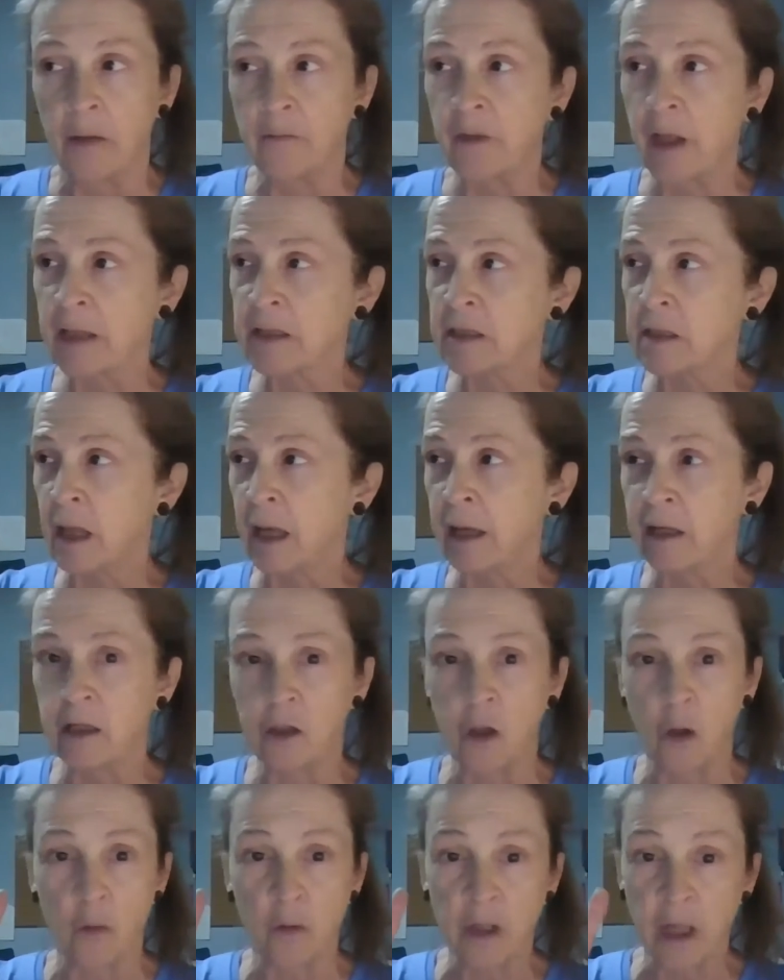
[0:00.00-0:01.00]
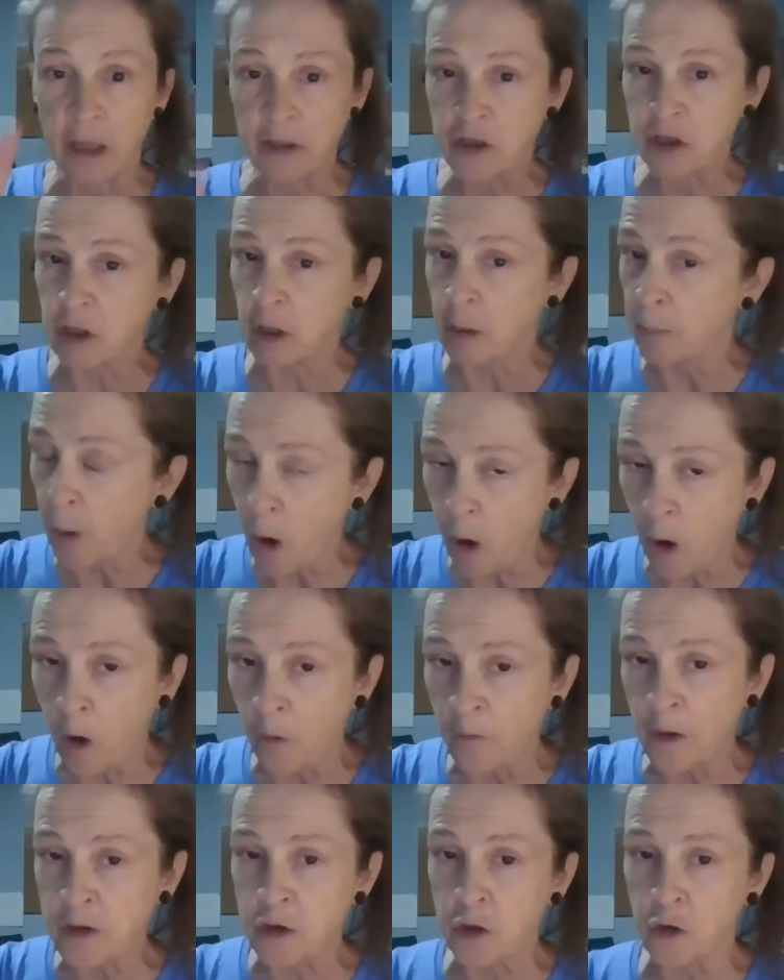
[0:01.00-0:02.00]
That's like, catching a
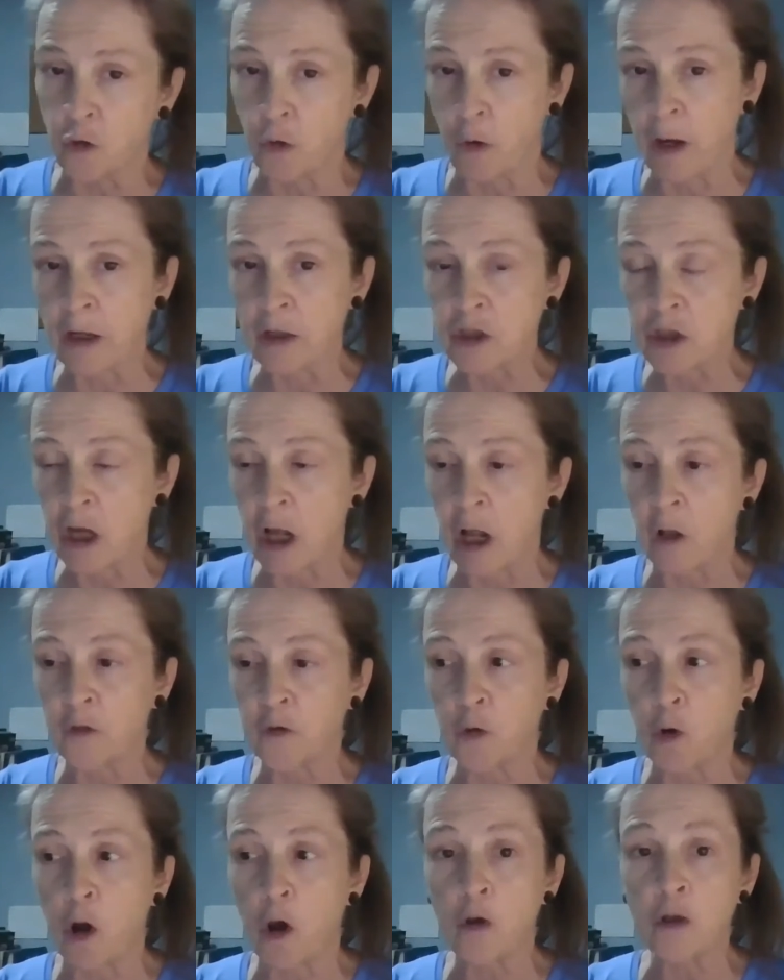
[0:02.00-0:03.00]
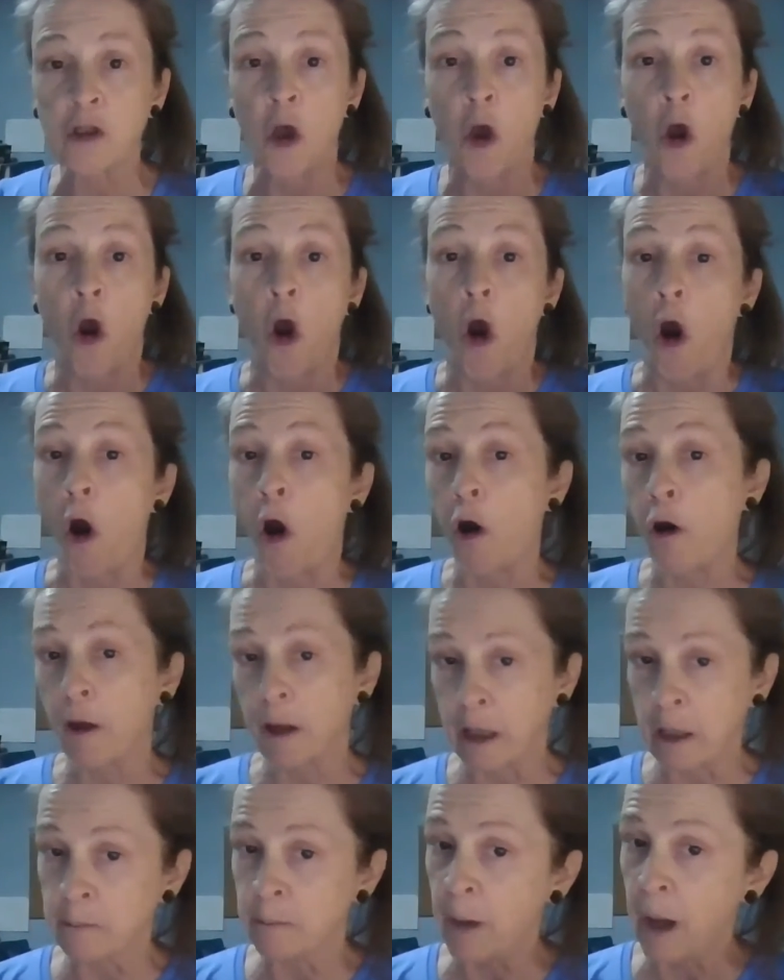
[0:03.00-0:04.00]
ball that your grandchild throws, or
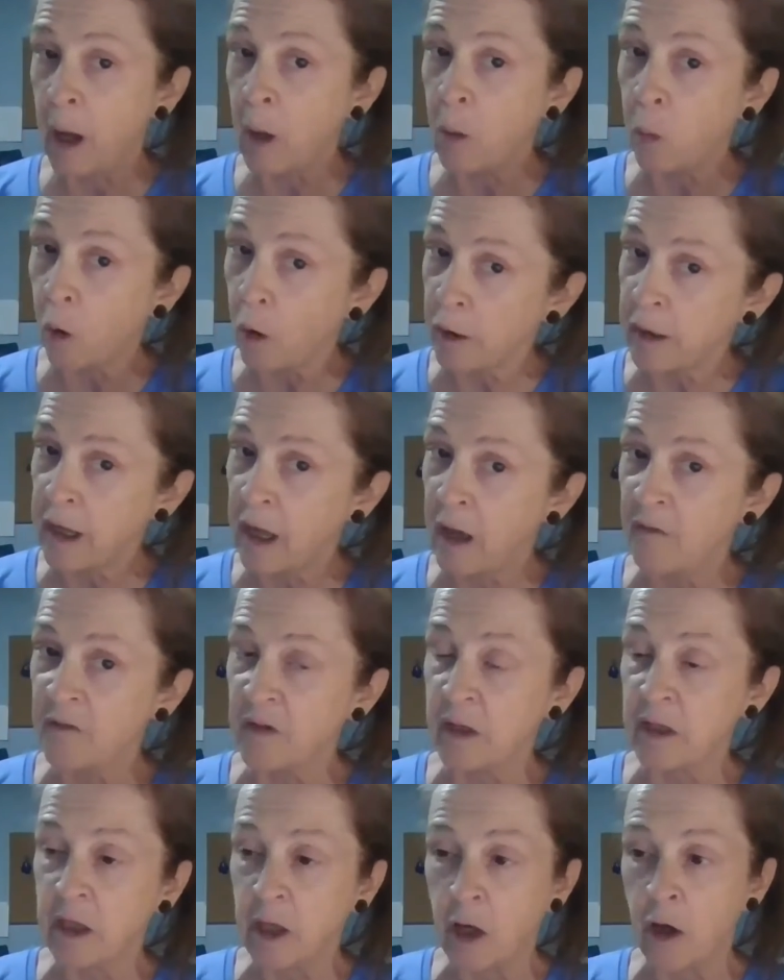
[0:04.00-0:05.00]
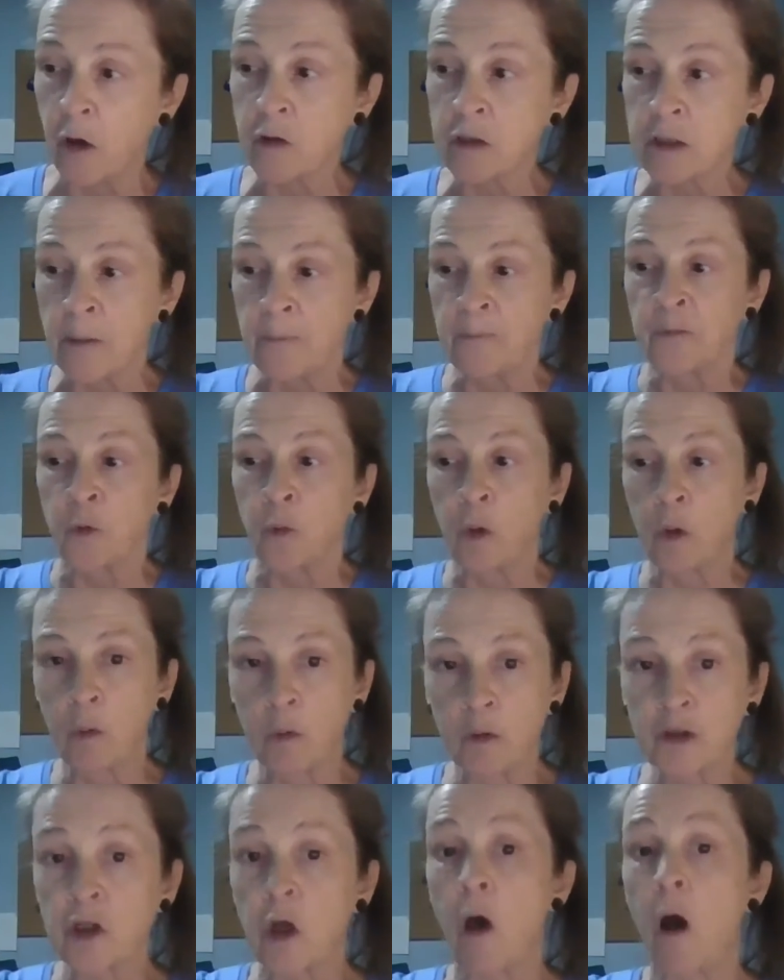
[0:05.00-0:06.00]
in my workout videos, we
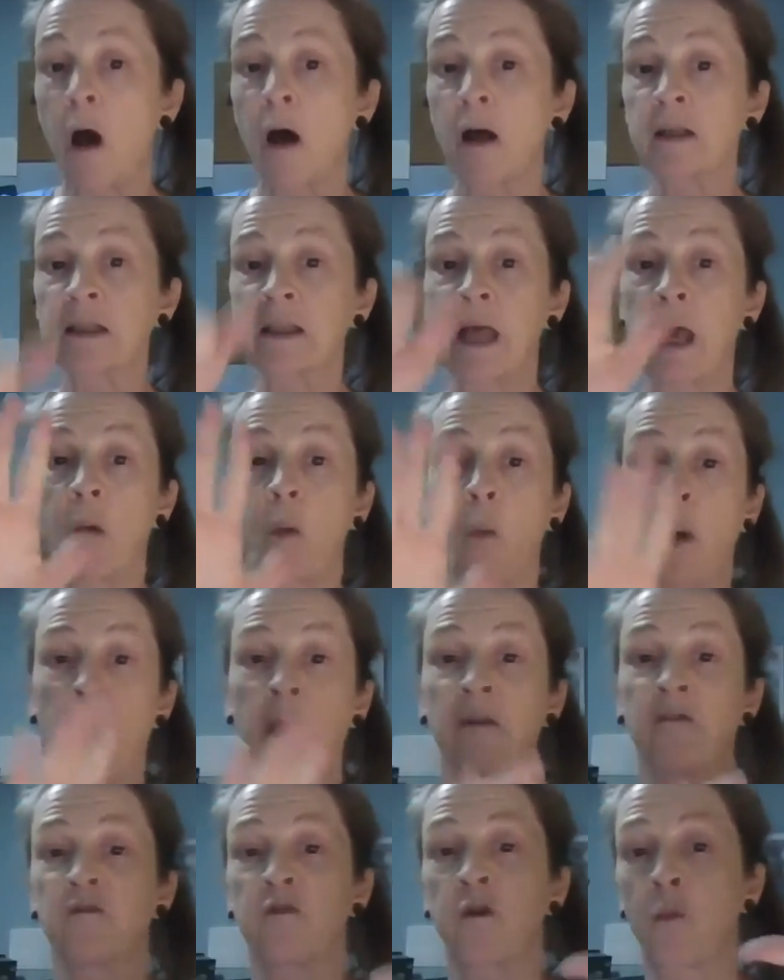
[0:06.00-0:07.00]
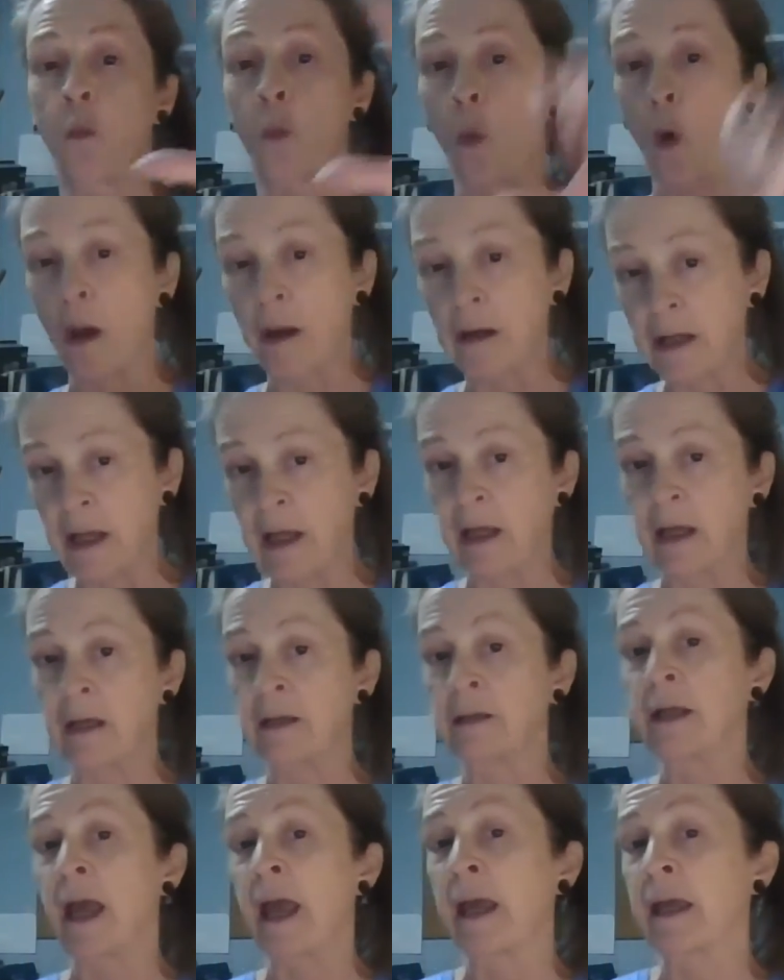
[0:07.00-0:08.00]
will toss that weight from one
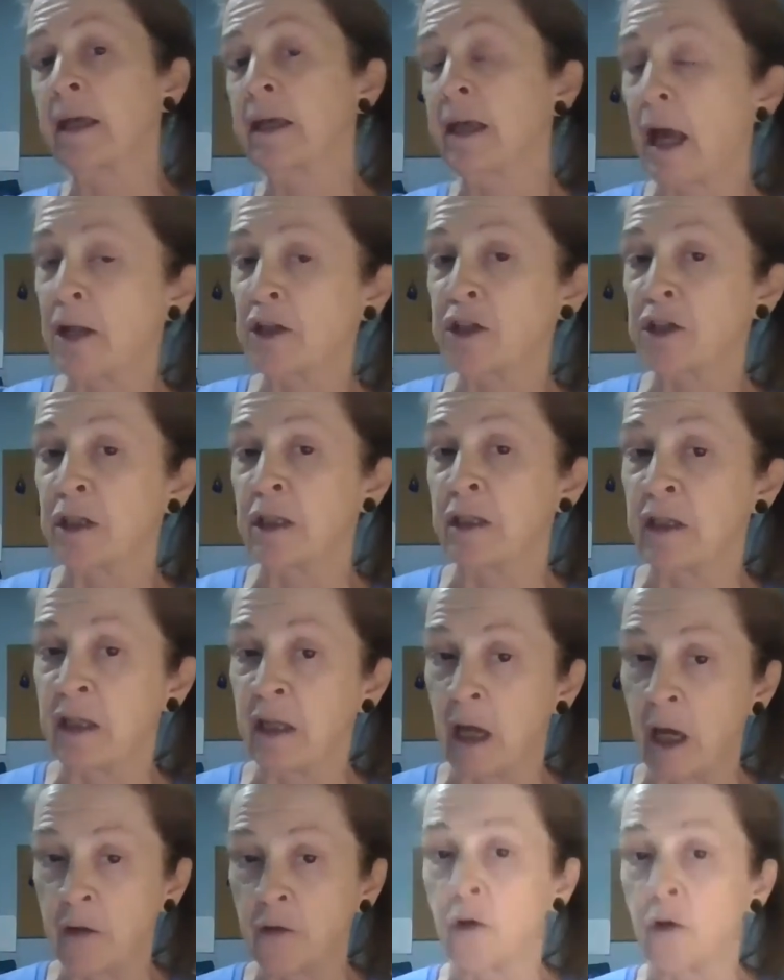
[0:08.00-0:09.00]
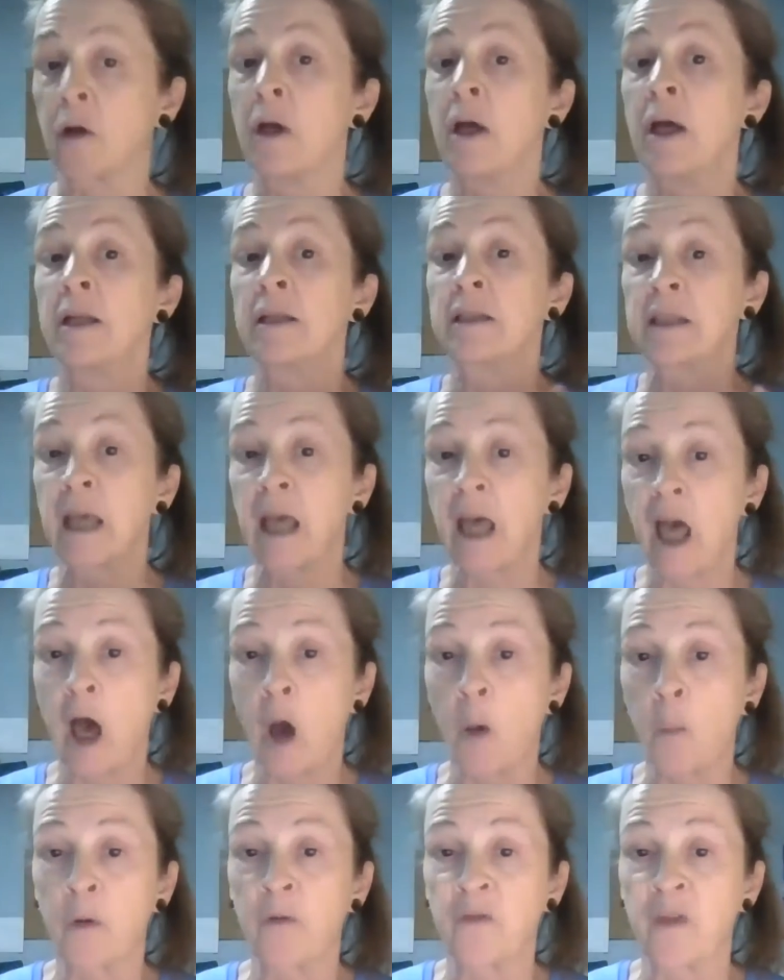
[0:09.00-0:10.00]
hand and catch it in the other to
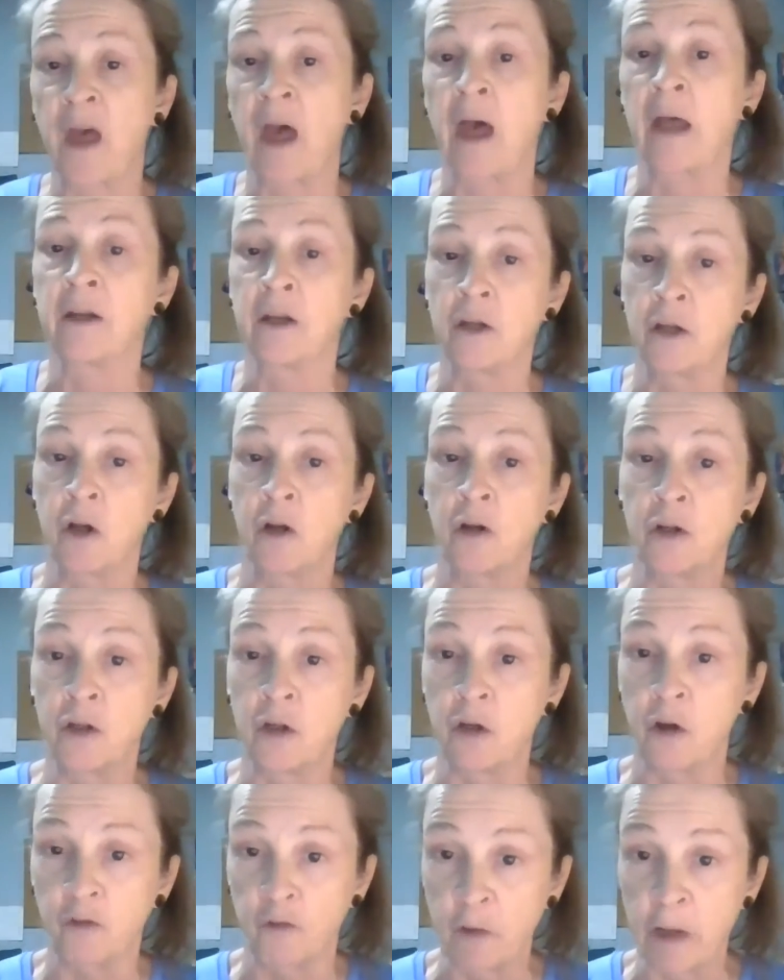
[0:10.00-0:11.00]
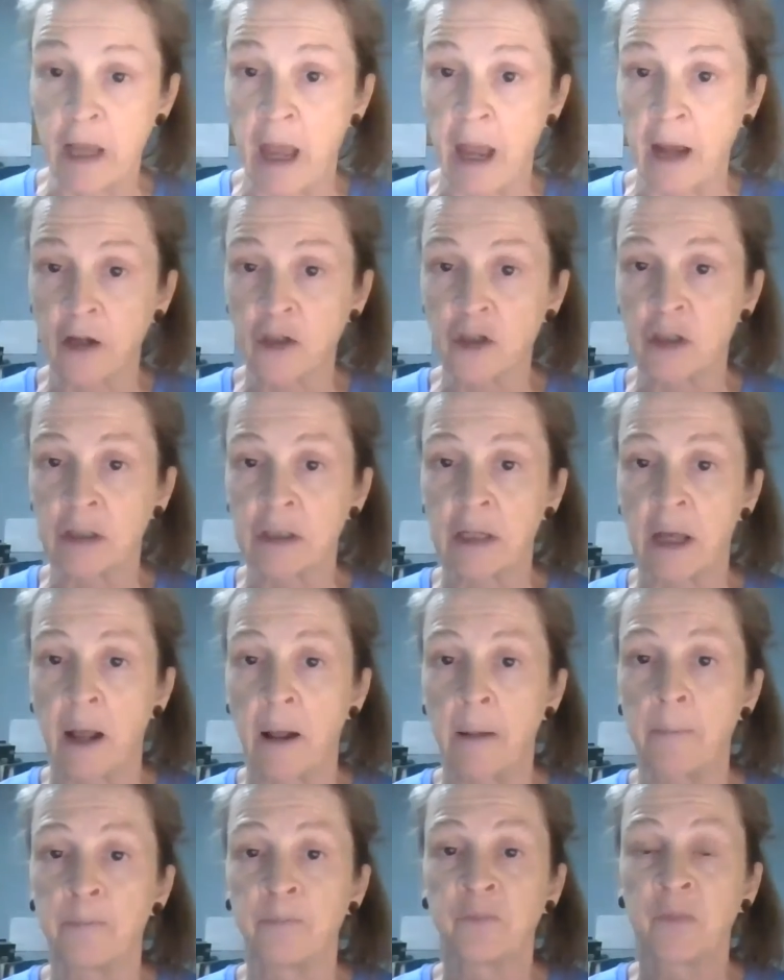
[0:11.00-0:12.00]
help with that reaction
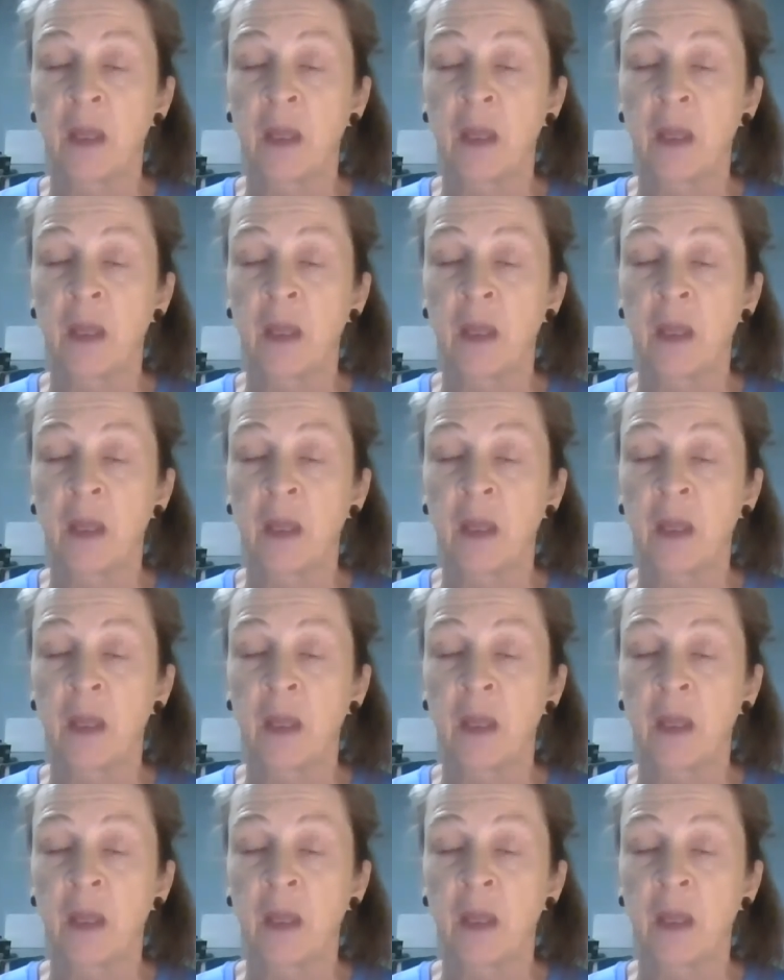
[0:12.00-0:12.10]
time.